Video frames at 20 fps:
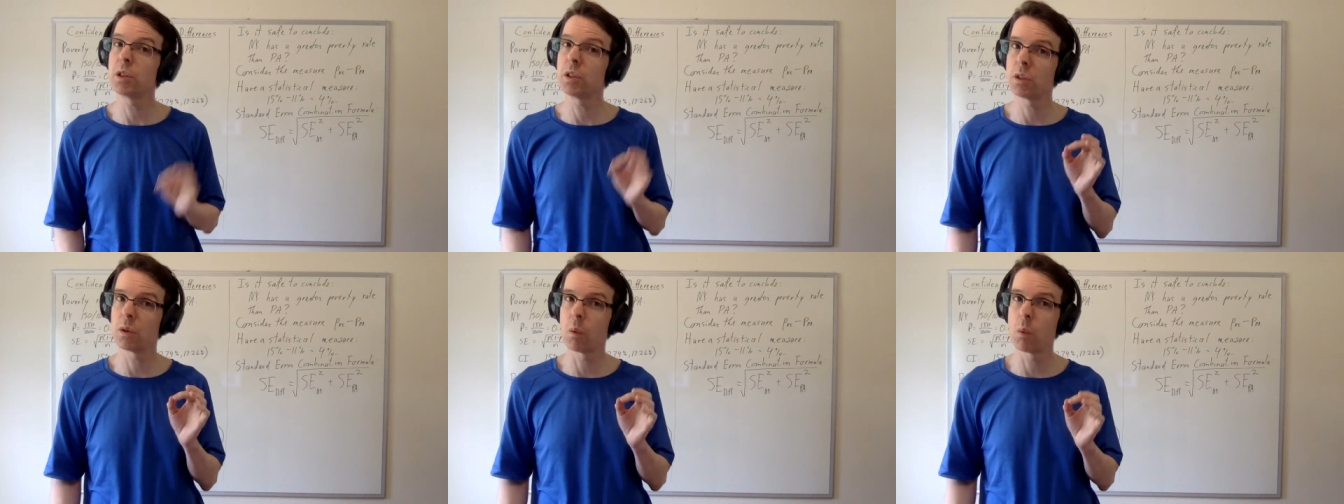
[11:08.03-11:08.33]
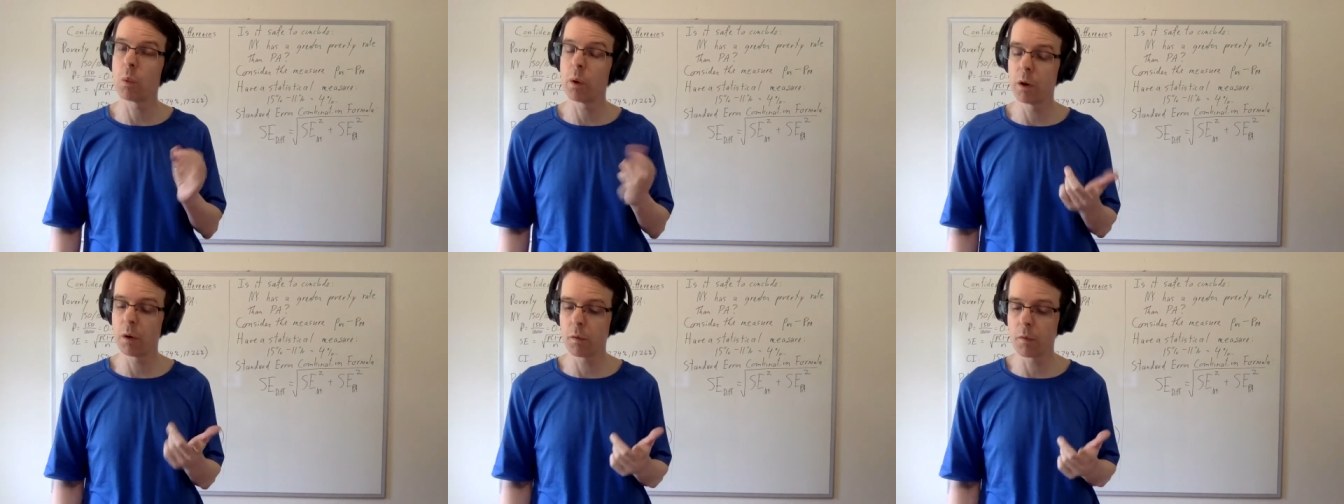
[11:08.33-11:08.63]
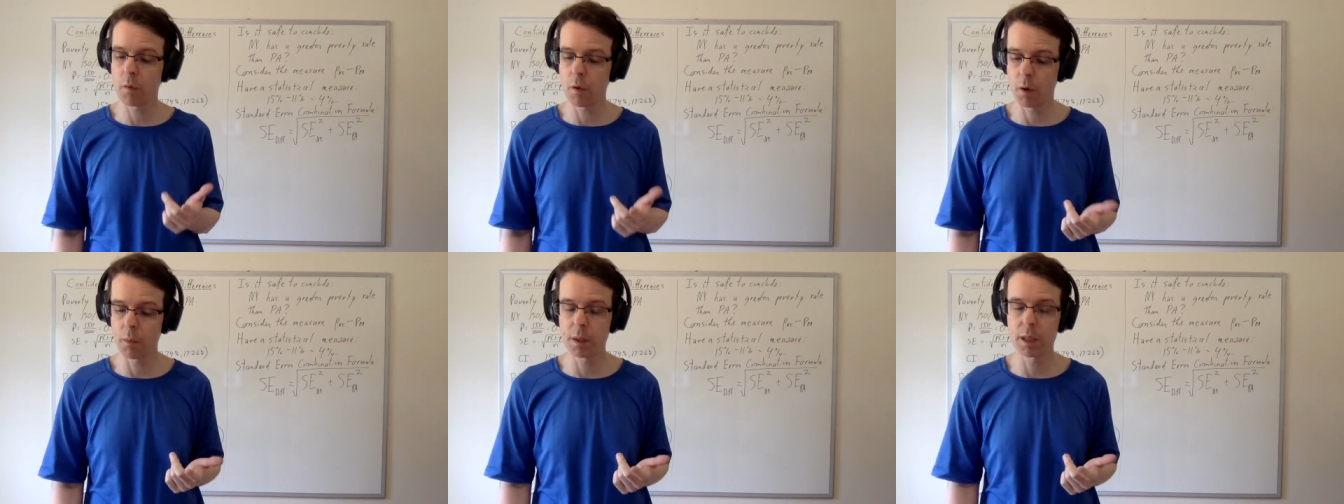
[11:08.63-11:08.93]
which is a weird
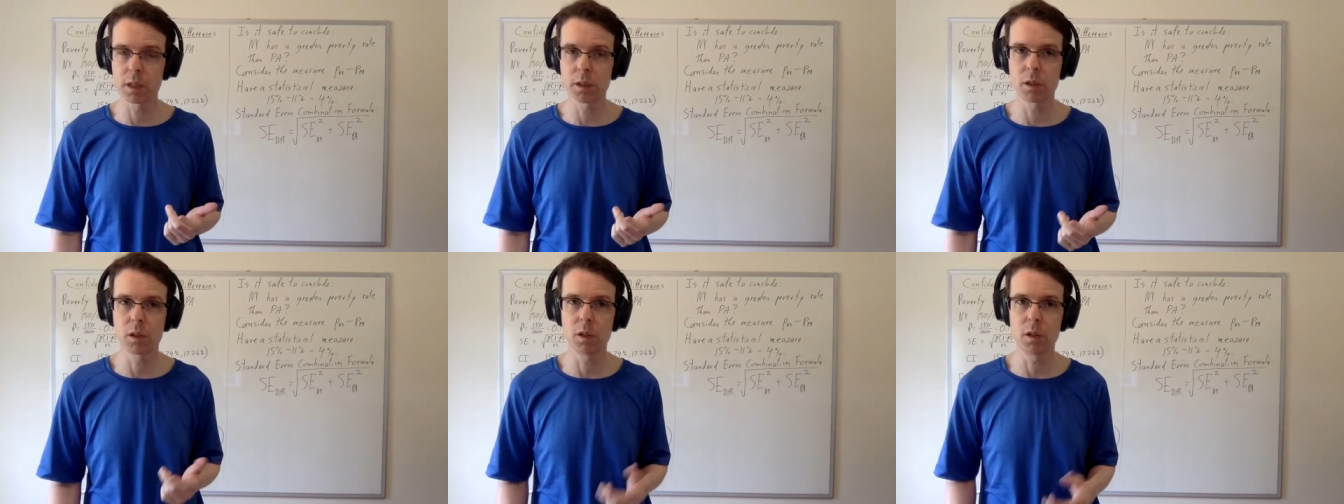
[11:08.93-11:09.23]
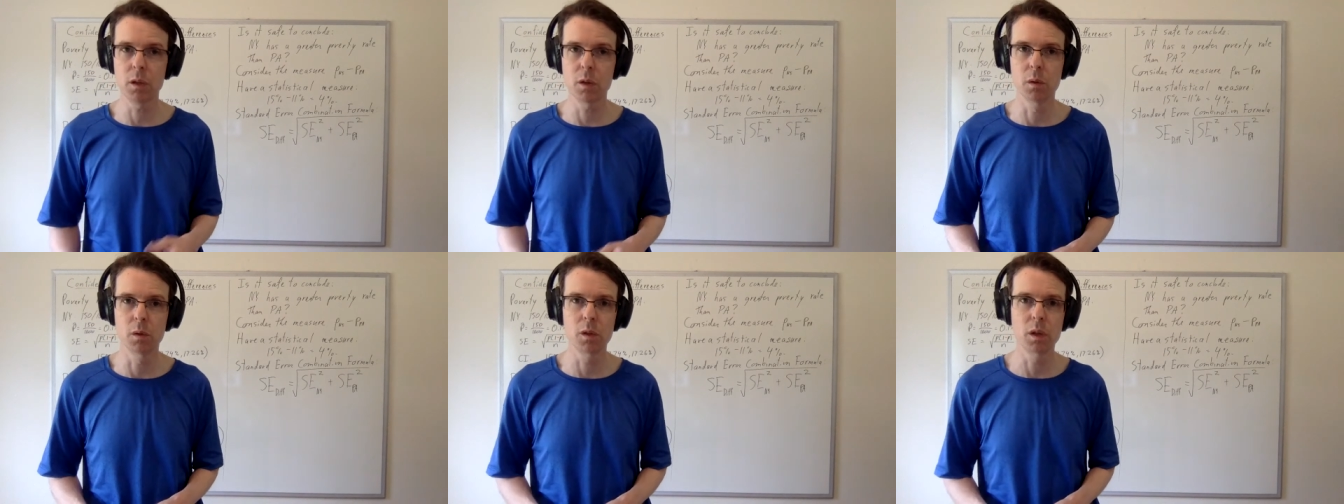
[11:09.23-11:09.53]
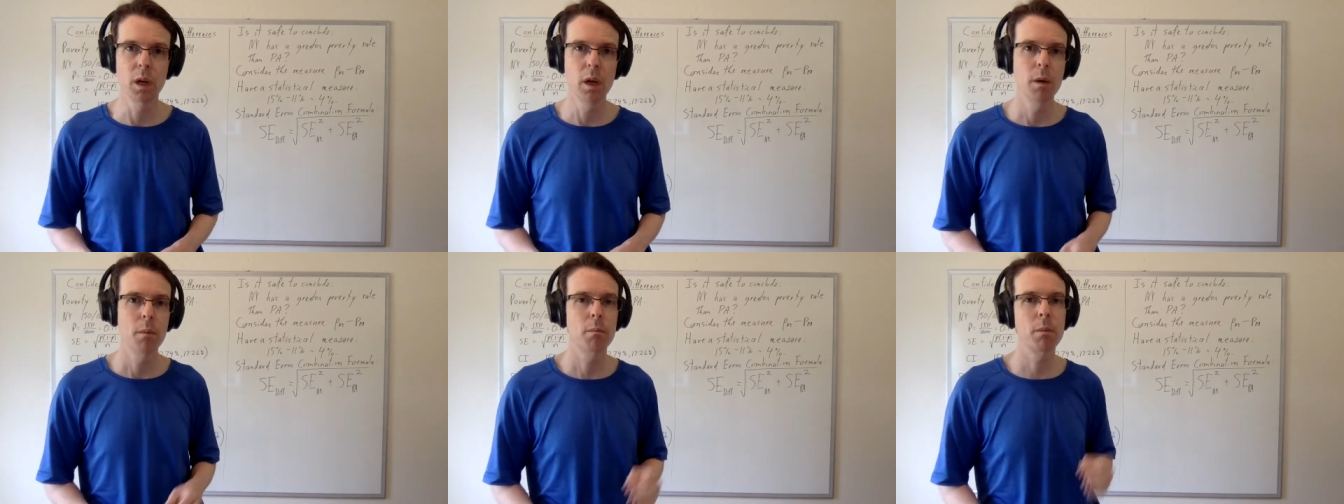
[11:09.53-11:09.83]
formula to
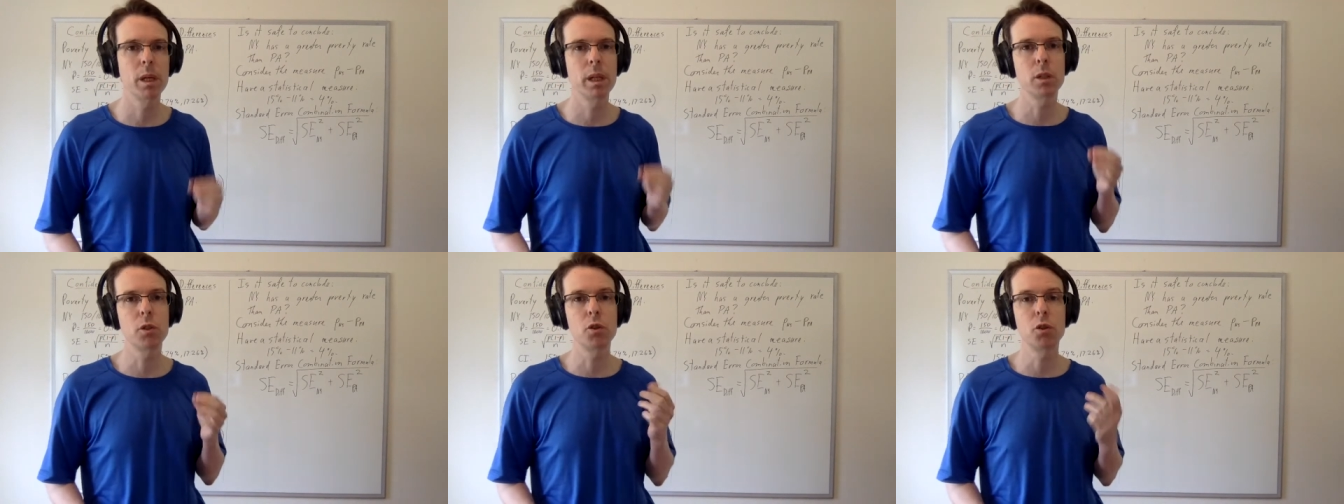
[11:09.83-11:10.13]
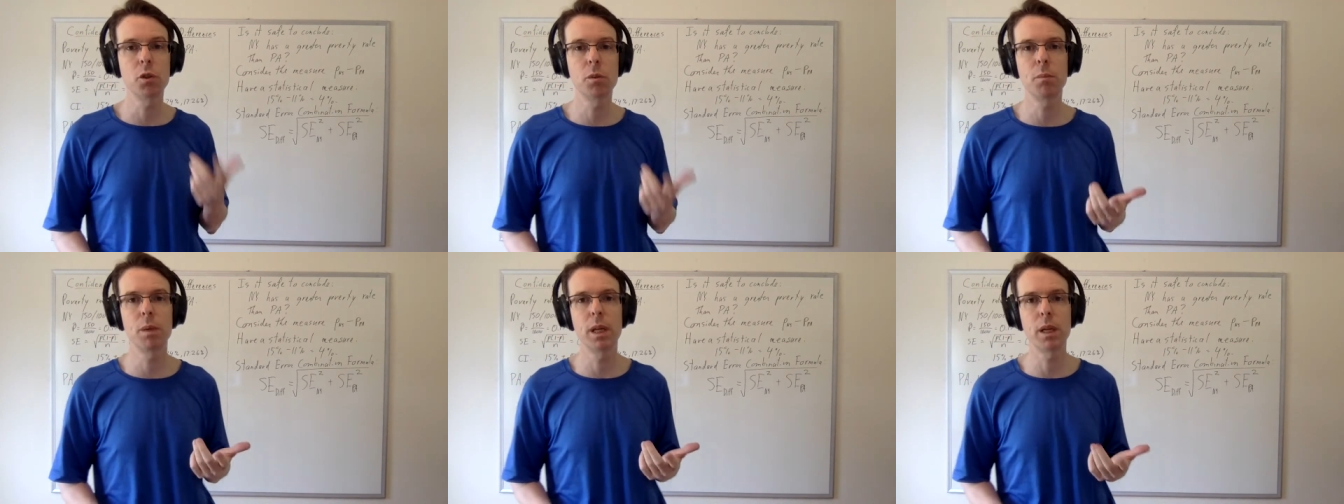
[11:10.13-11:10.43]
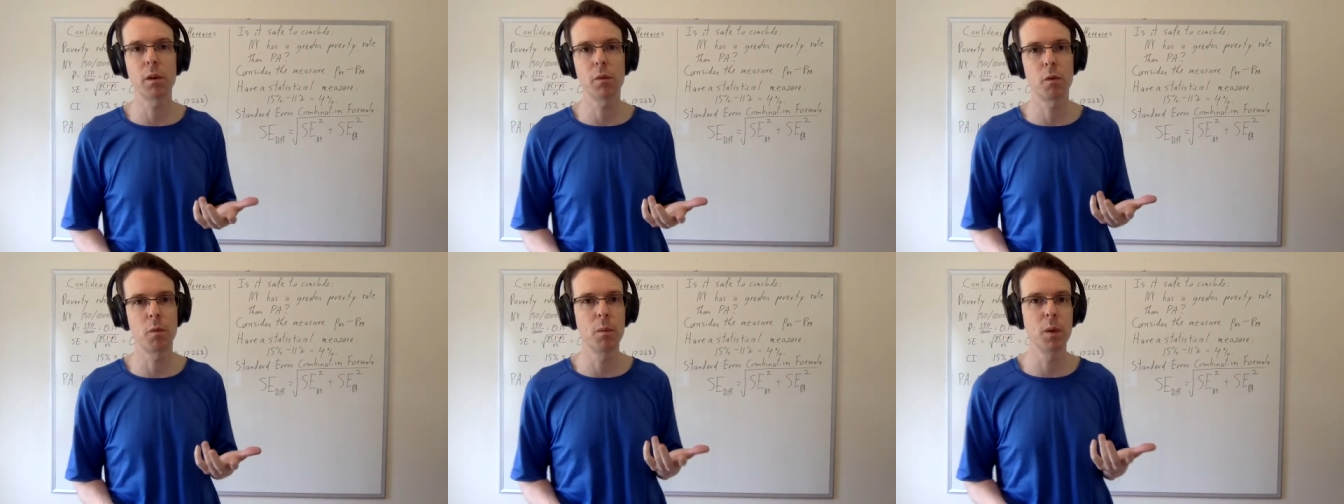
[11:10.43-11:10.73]
use, but it should be
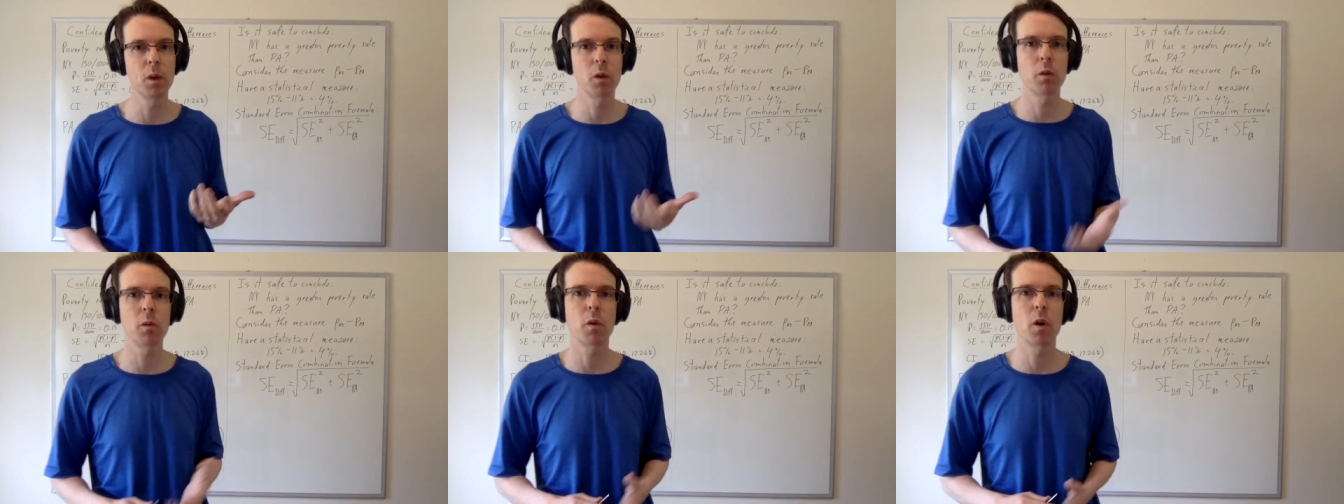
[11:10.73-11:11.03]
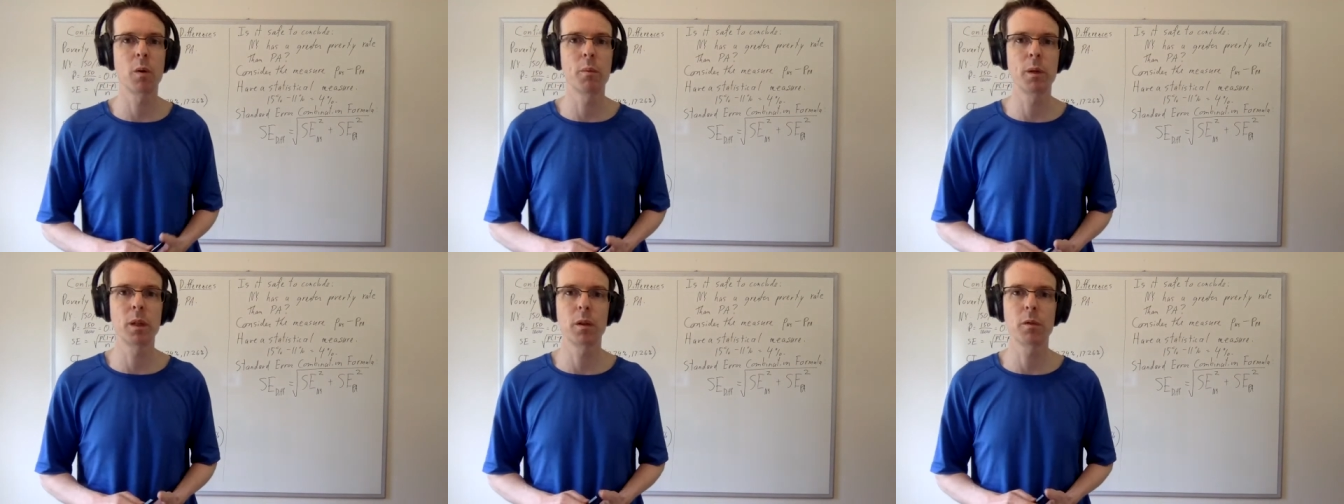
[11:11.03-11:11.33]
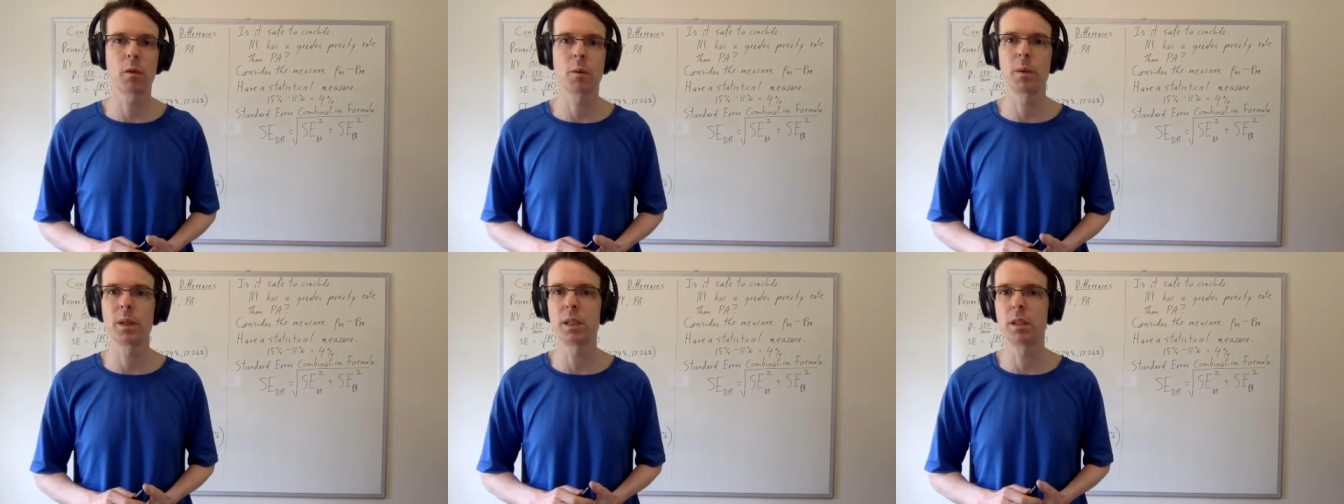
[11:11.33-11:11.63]
a familiar formula
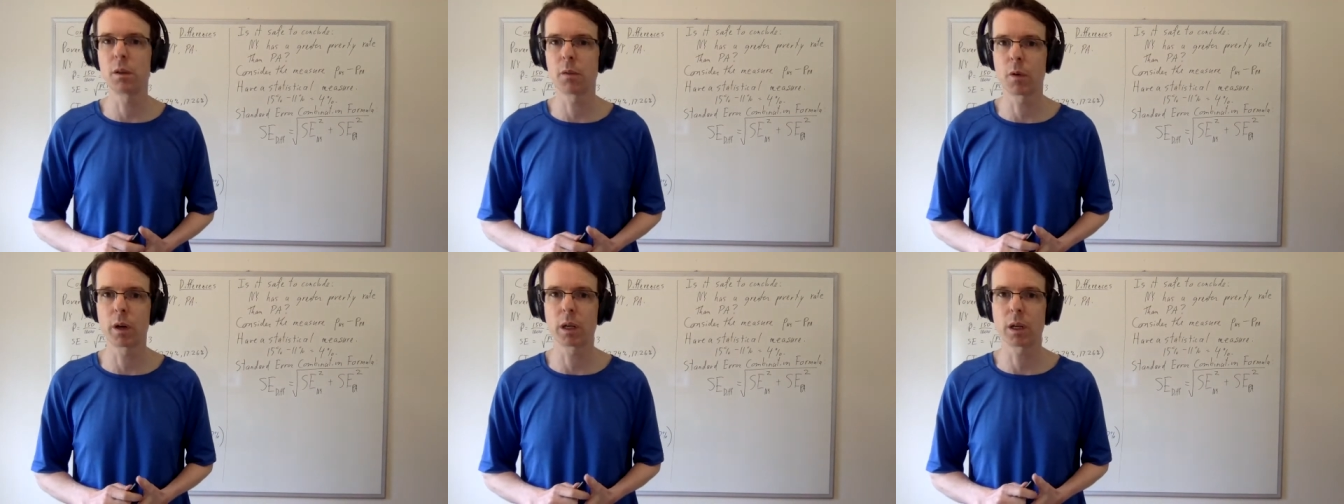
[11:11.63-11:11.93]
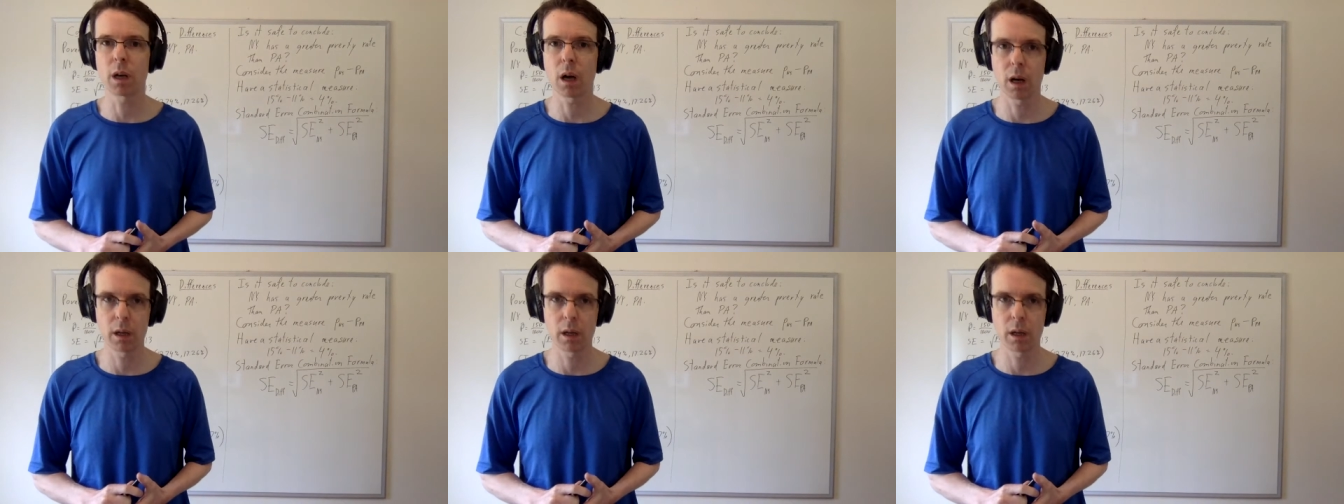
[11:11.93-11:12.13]
from a different